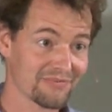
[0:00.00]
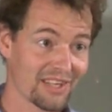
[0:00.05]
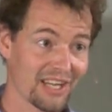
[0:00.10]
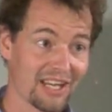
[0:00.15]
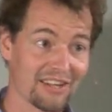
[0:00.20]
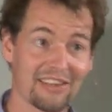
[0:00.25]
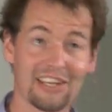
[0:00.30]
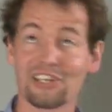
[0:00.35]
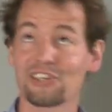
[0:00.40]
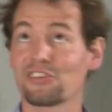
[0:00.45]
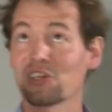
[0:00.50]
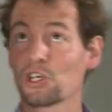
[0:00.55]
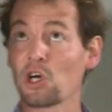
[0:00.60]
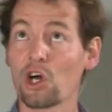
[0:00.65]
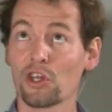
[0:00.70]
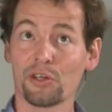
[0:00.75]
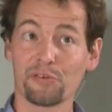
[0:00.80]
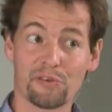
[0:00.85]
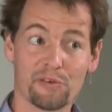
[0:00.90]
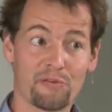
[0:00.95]
and there is the
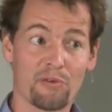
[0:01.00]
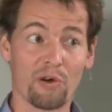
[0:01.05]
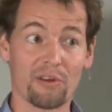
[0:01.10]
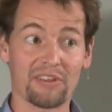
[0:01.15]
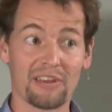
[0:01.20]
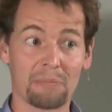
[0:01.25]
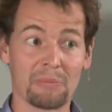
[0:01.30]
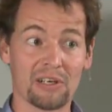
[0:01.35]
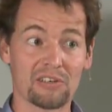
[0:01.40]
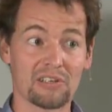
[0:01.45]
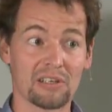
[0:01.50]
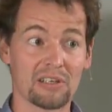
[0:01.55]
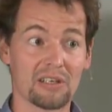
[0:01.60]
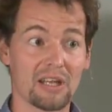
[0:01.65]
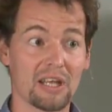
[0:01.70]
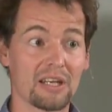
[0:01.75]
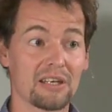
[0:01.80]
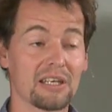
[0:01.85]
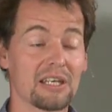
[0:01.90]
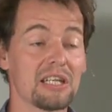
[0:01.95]
God of the fourth dimension,
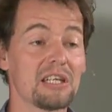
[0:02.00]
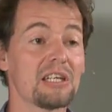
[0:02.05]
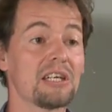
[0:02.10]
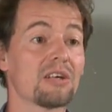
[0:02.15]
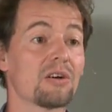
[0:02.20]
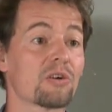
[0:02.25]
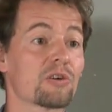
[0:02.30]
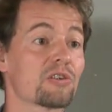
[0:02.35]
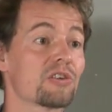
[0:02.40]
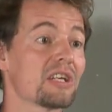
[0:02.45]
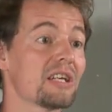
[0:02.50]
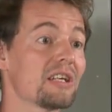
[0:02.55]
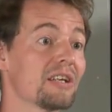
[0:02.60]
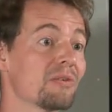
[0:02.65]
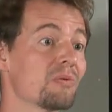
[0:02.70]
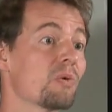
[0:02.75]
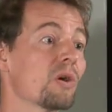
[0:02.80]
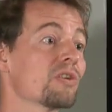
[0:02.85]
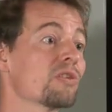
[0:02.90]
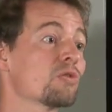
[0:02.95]
and he or she
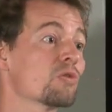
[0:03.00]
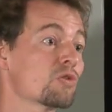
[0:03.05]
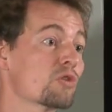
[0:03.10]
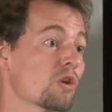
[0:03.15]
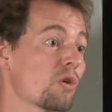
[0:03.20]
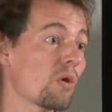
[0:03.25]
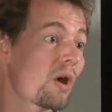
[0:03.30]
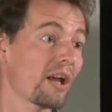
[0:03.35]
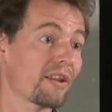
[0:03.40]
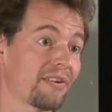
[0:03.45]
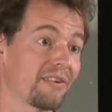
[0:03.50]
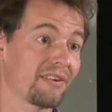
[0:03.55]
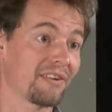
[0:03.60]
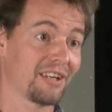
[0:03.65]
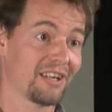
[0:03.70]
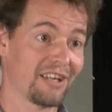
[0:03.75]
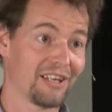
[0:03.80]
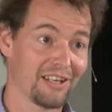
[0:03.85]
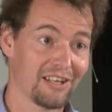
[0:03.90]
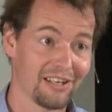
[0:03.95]
wants to show us
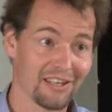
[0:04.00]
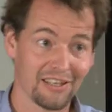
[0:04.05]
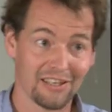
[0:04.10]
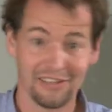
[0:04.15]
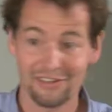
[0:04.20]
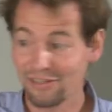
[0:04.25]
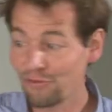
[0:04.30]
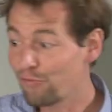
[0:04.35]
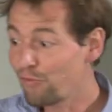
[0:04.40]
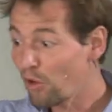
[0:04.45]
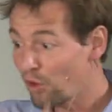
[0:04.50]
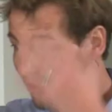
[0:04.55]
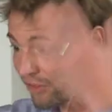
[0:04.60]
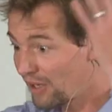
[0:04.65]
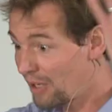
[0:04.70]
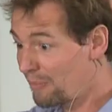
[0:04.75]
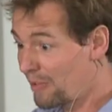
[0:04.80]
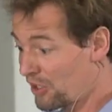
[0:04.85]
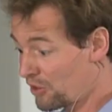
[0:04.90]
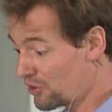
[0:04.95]
the fourth
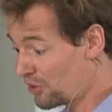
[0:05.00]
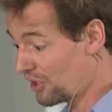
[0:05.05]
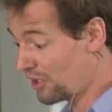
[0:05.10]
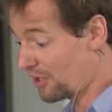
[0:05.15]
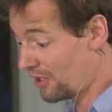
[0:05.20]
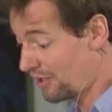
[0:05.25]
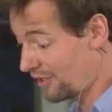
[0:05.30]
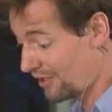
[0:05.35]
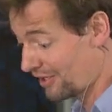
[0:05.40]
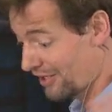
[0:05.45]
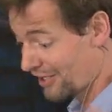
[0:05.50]
dimensional